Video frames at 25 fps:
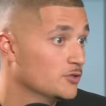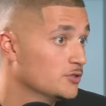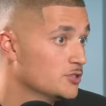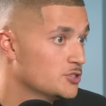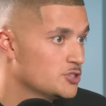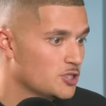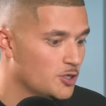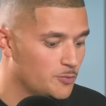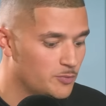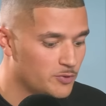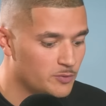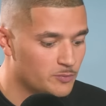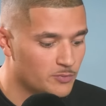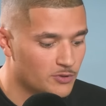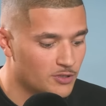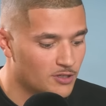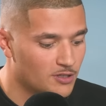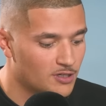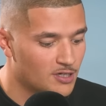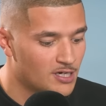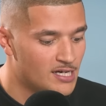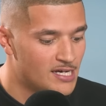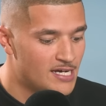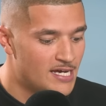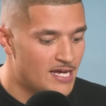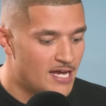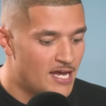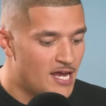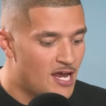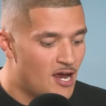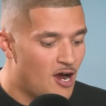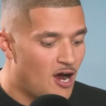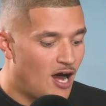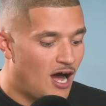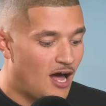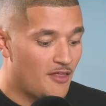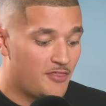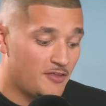on the chopping block.
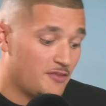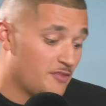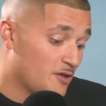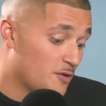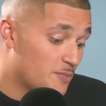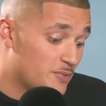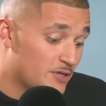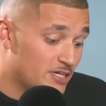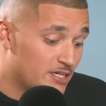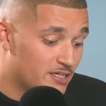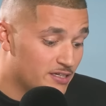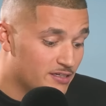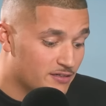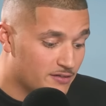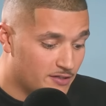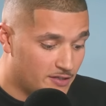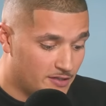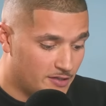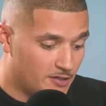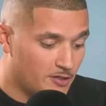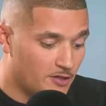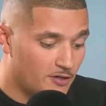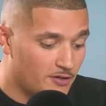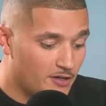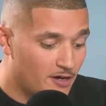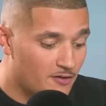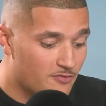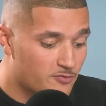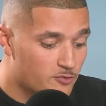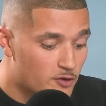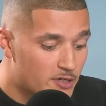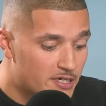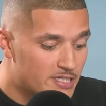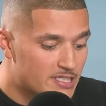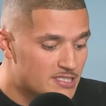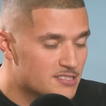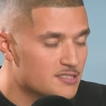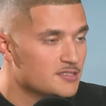I think they'll be, you know, they have
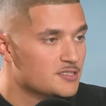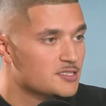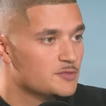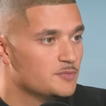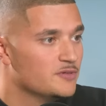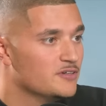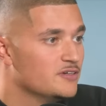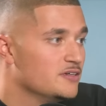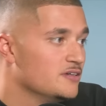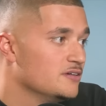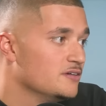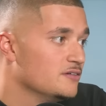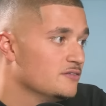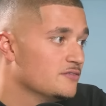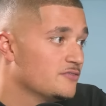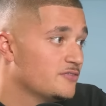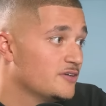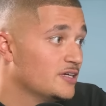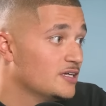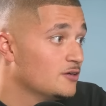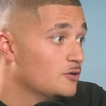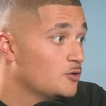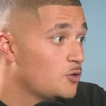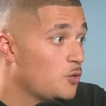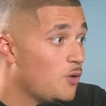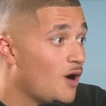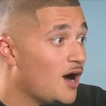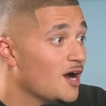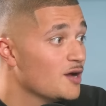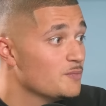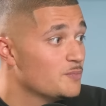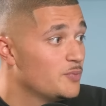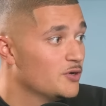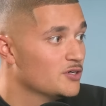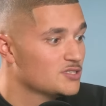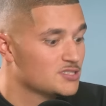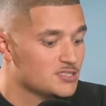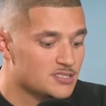reason to be feel
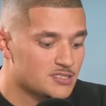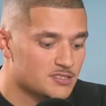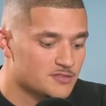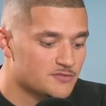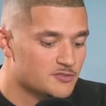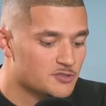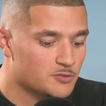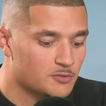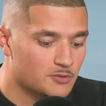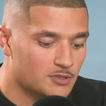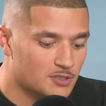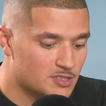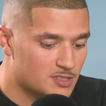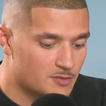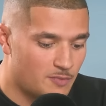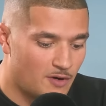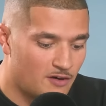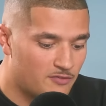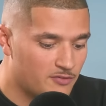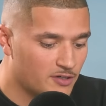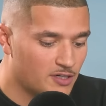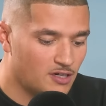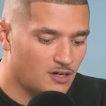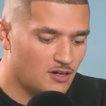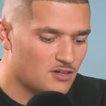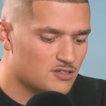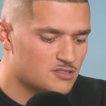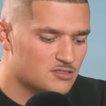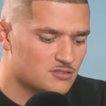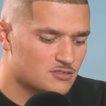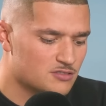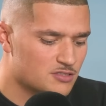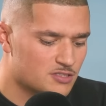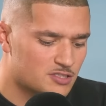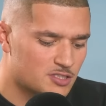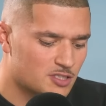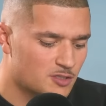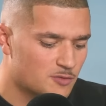quite positive towards it. But I think Arsenal
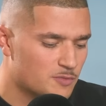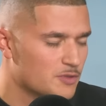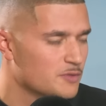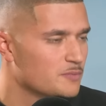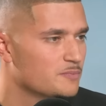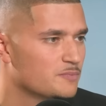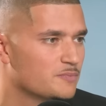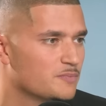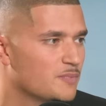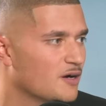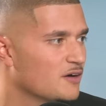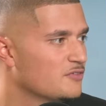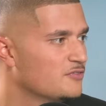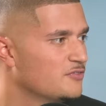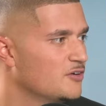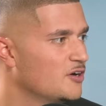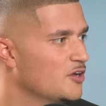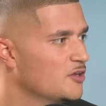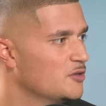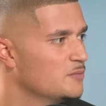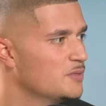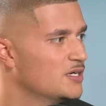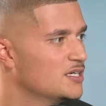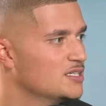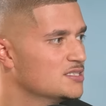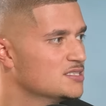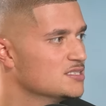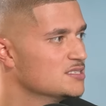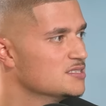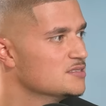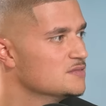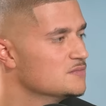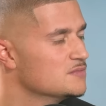are just going to be by far the better team.